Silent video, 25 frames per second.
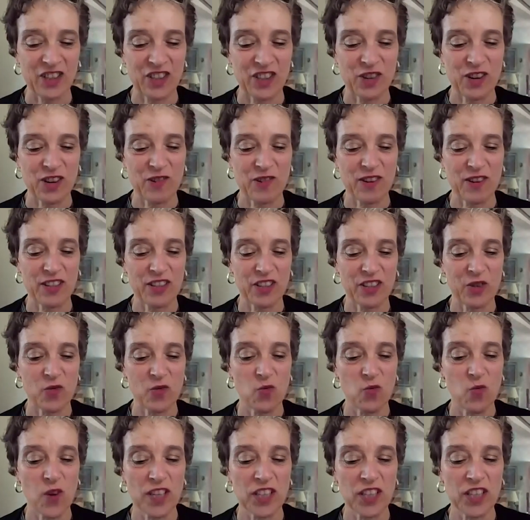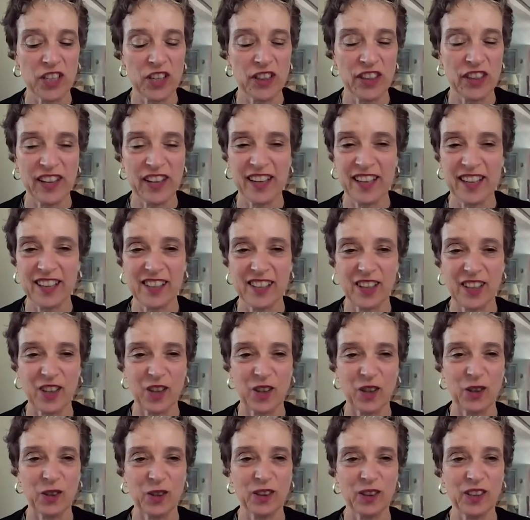short question, what do you think is the
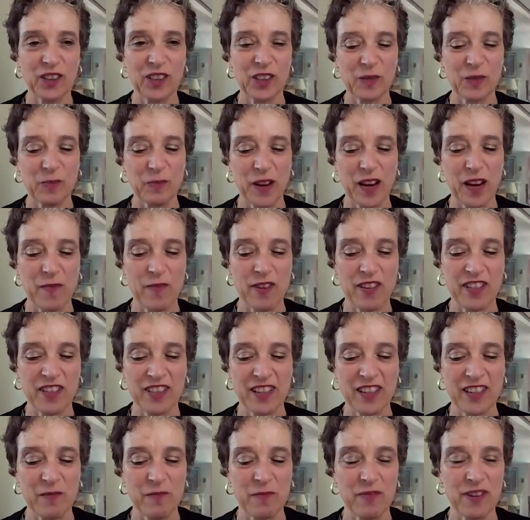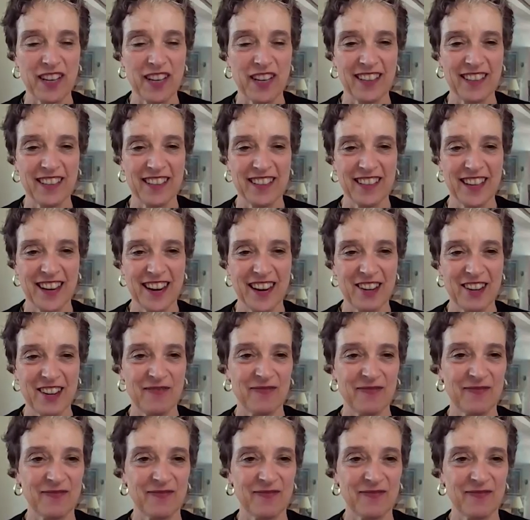coolest payments company today?